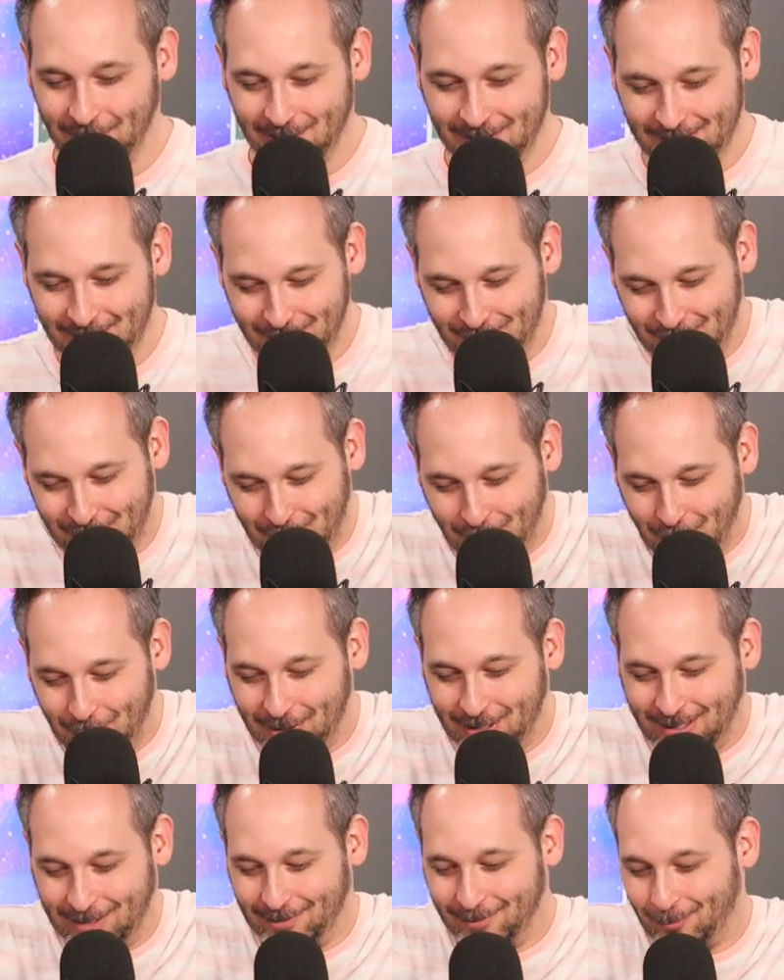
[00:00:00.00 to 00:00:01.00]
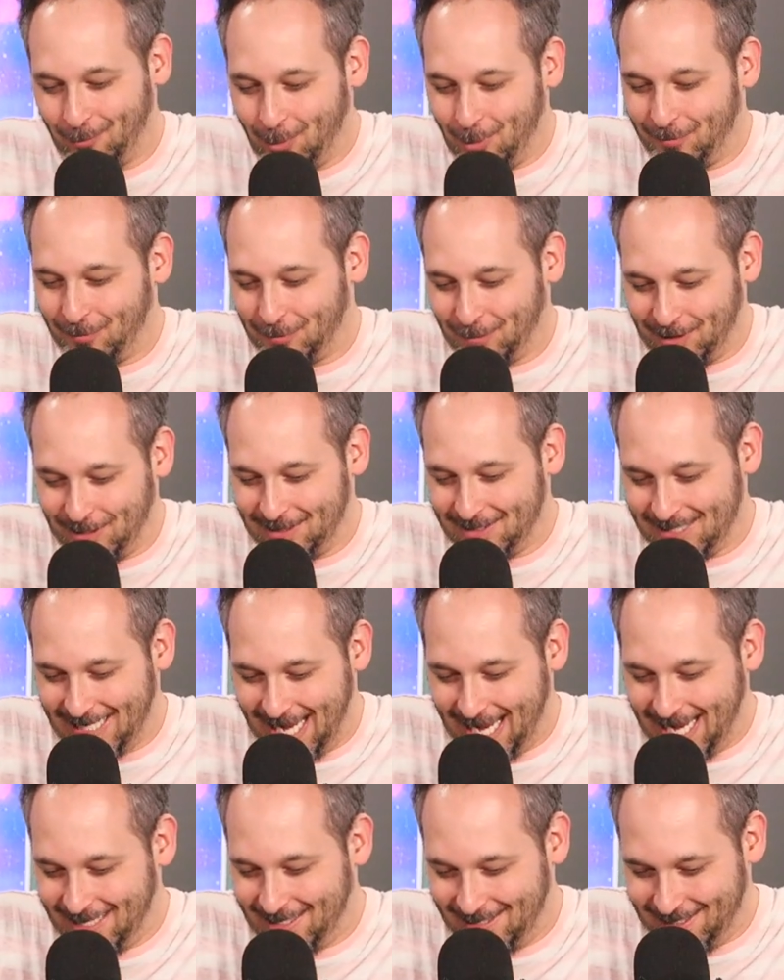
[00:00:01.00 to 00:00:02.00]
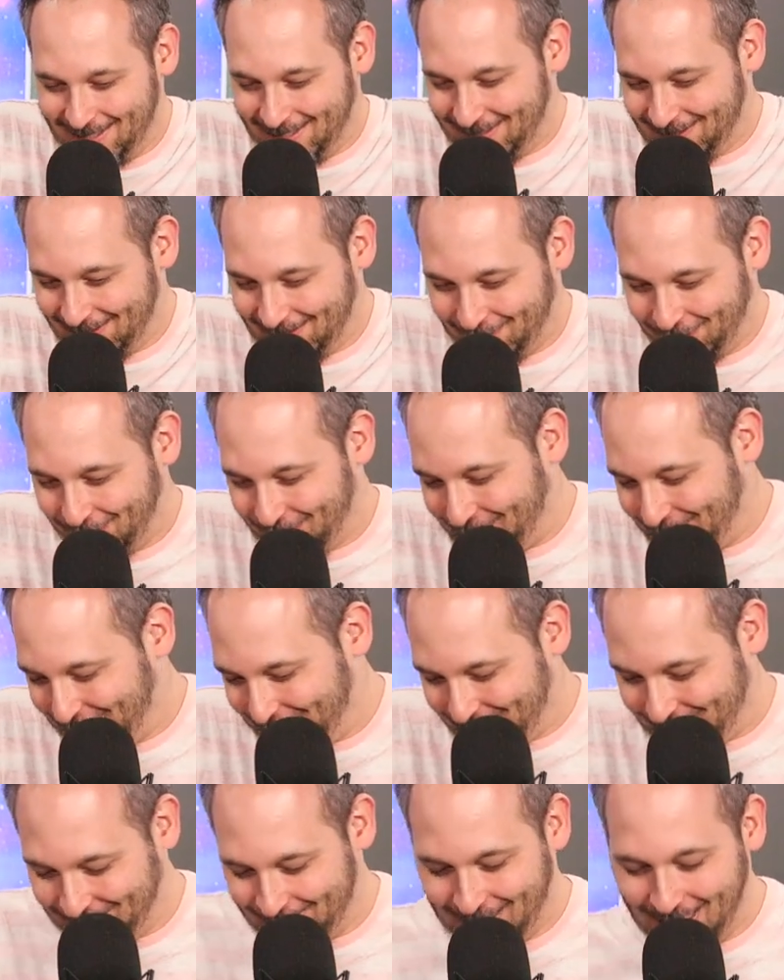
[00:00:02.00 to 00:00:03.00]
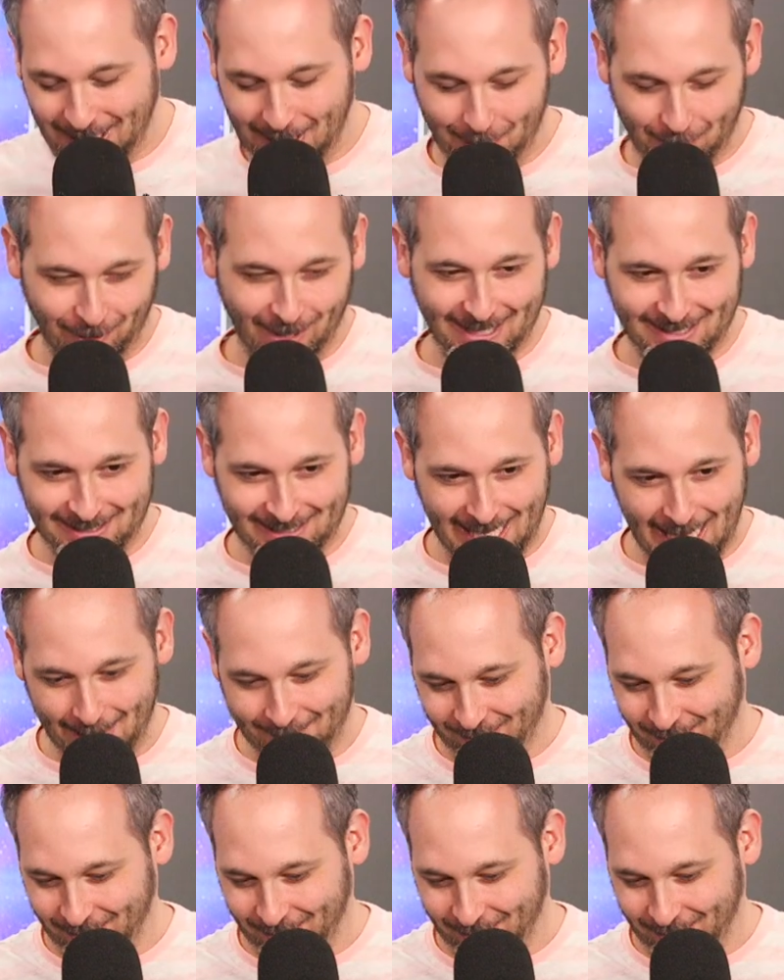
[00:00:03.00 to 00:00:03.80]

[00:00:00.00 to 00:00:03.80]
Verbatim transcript: because they're just holding Wolverine's head in Kitty Pryde's lap